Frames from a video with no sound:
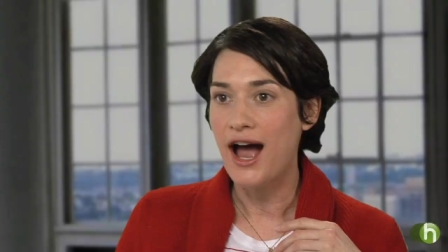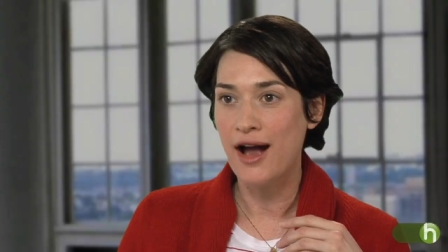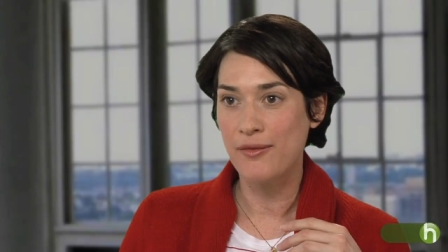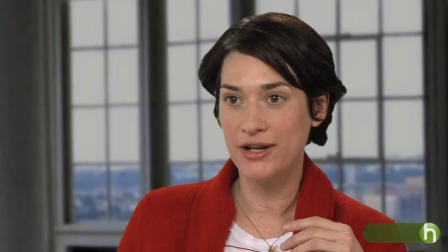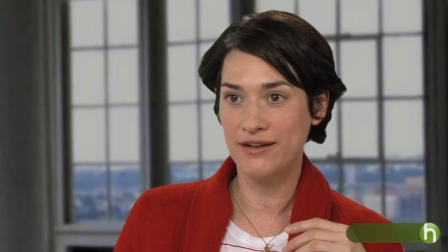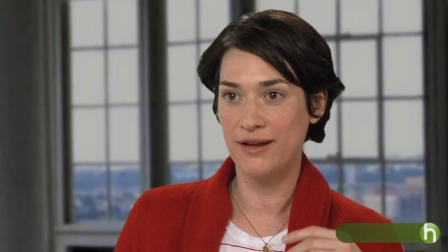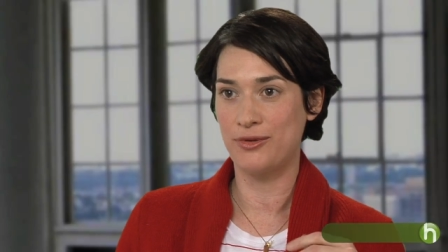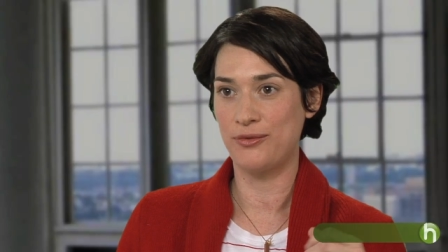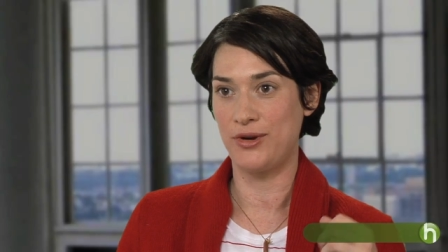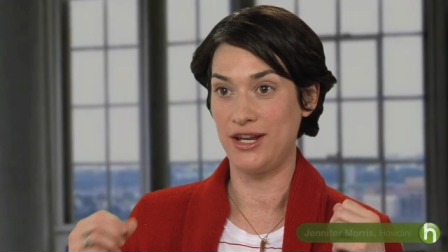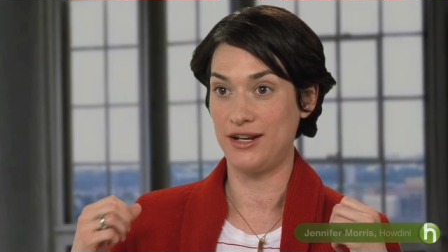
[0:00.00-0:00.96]
How many times a
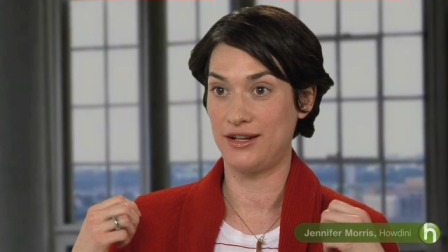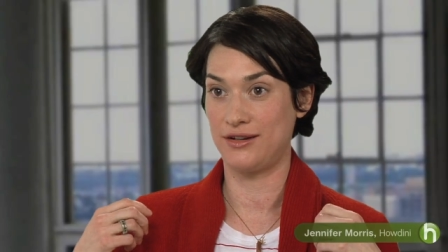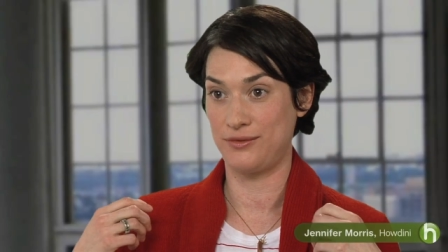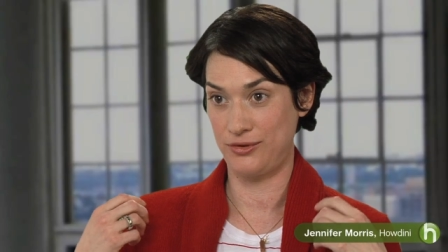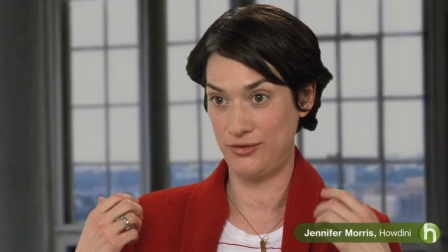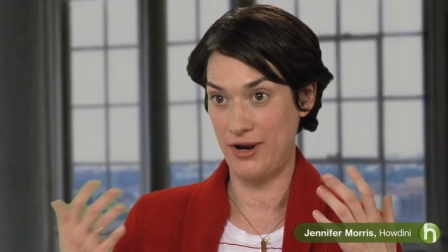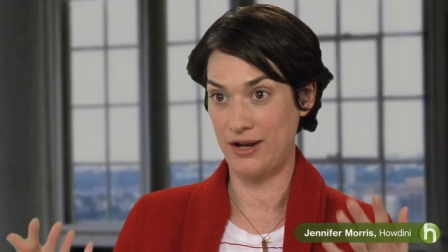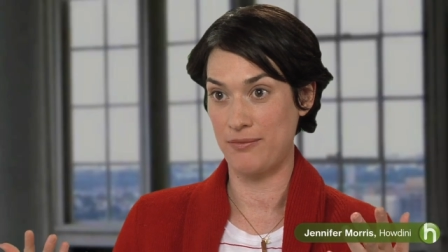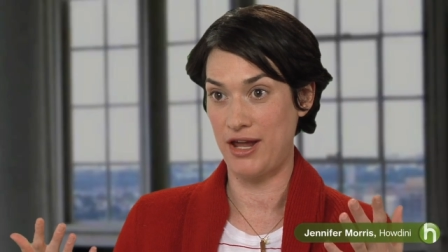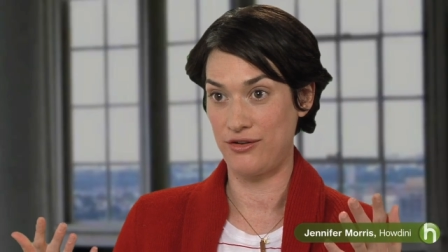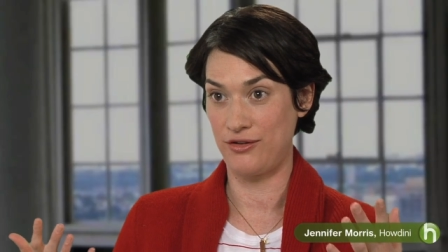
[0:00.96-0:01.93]
week would you
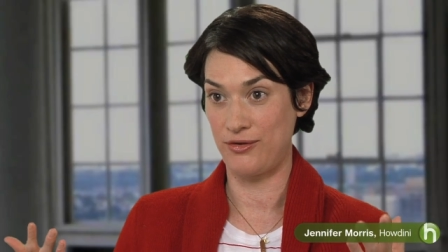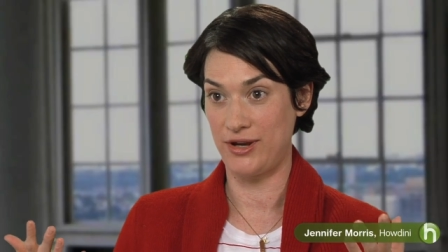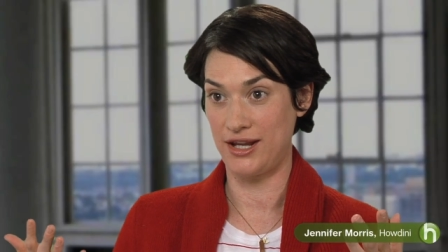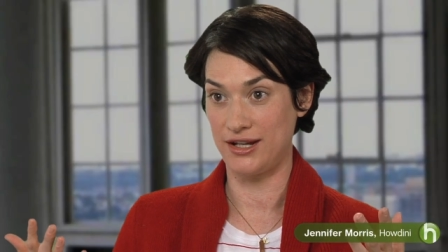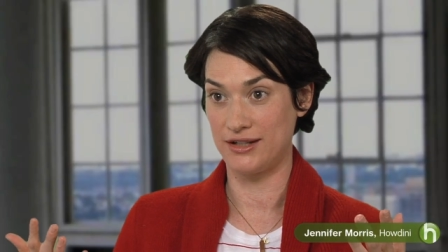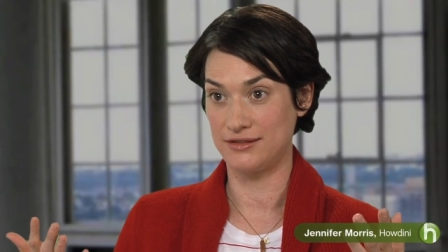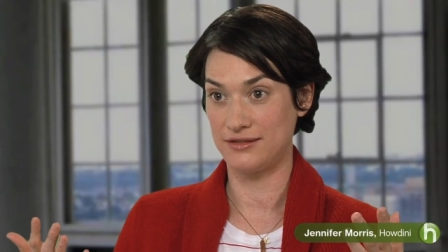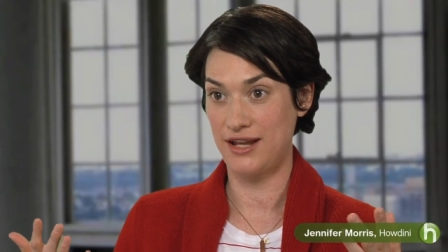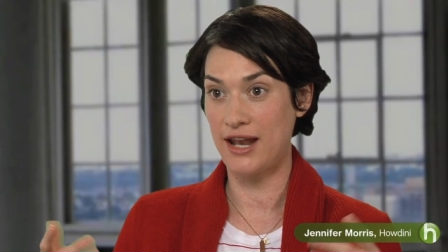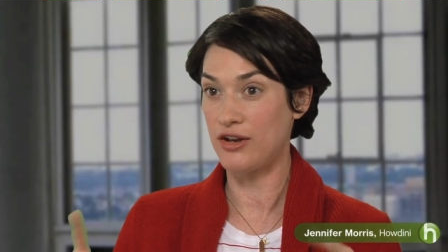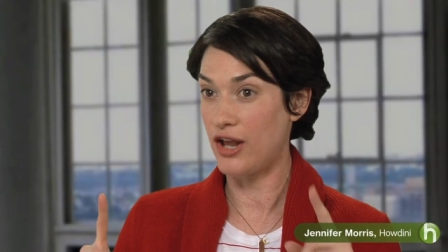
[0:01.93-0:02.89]
recommend doing?
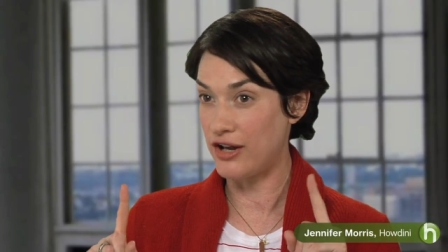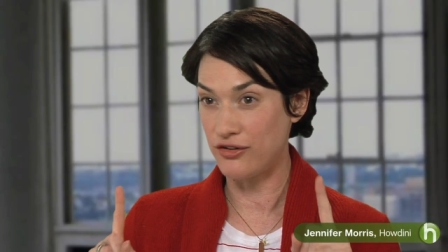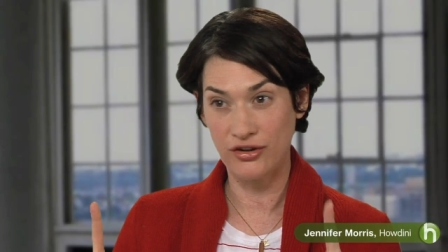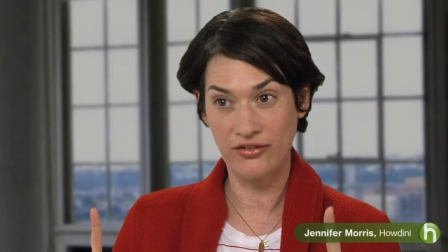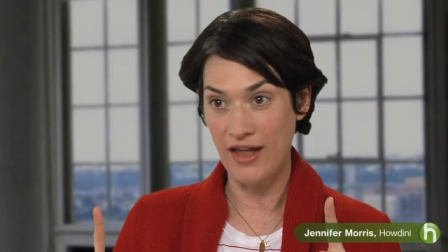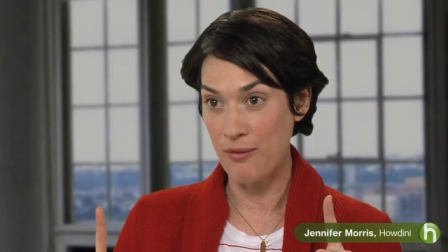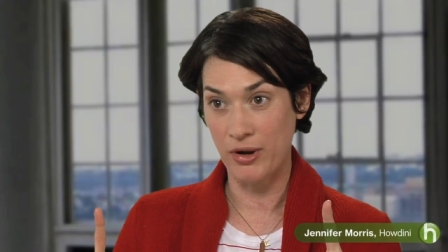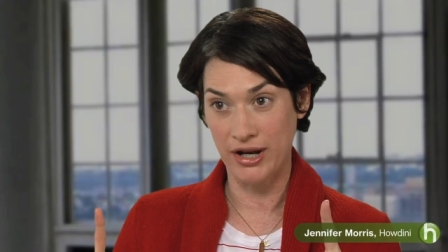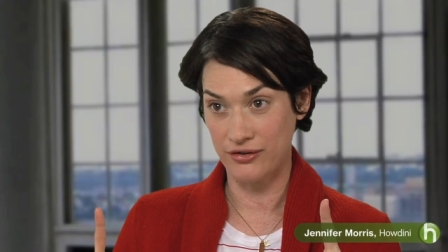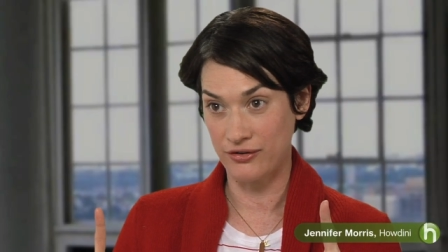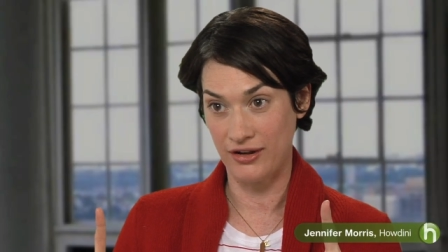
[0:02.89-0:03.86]
And just that one
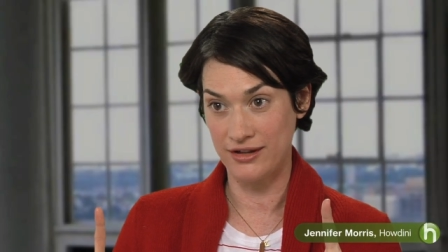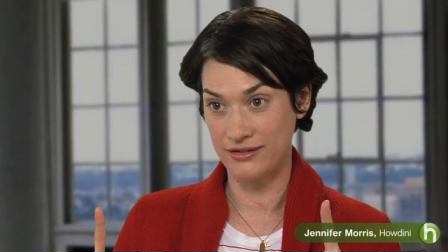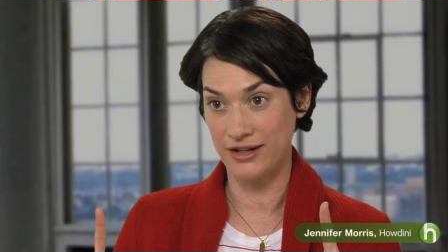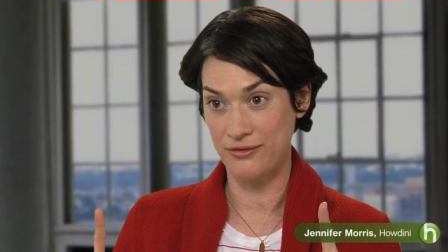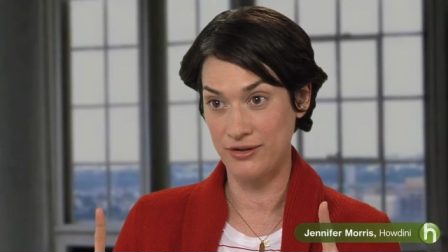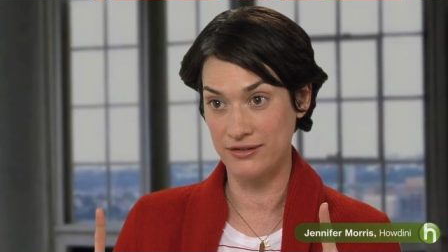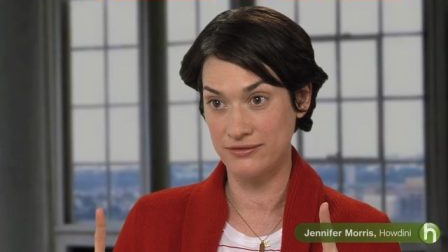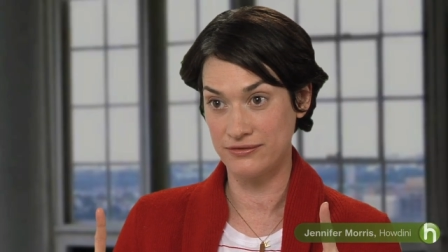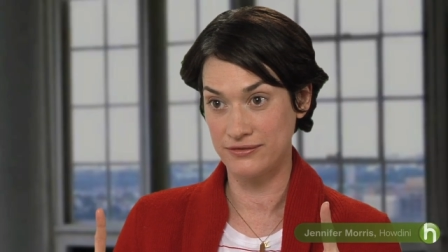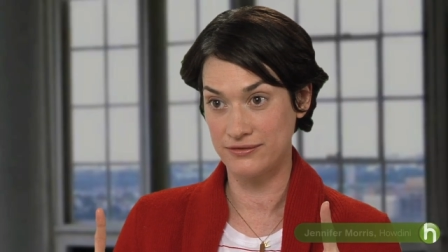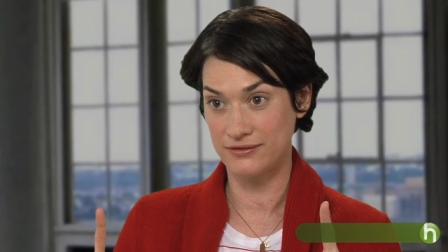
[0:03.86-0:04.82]
exercise will get rid of
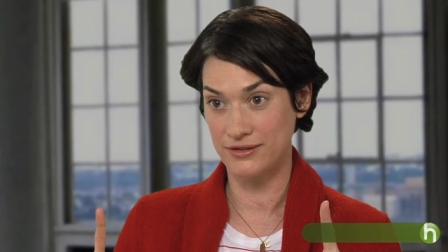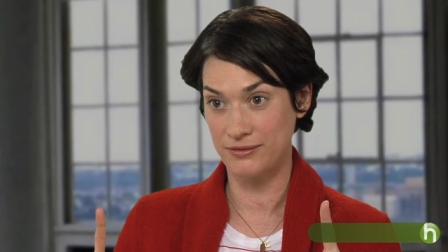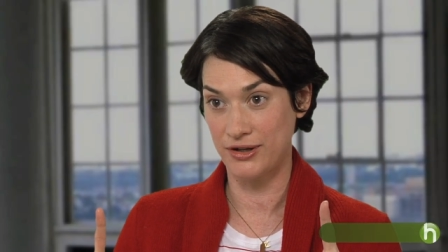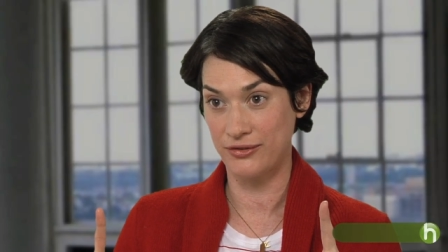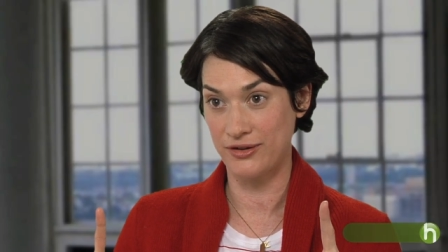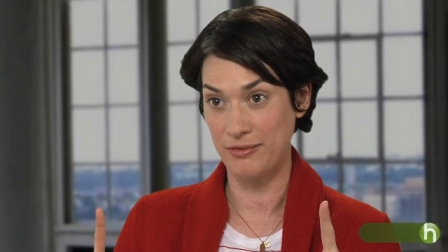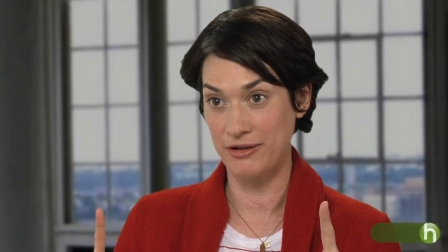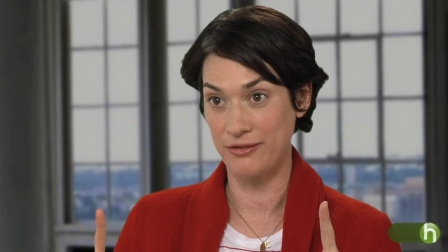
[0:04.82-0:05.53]
the wrinkles on my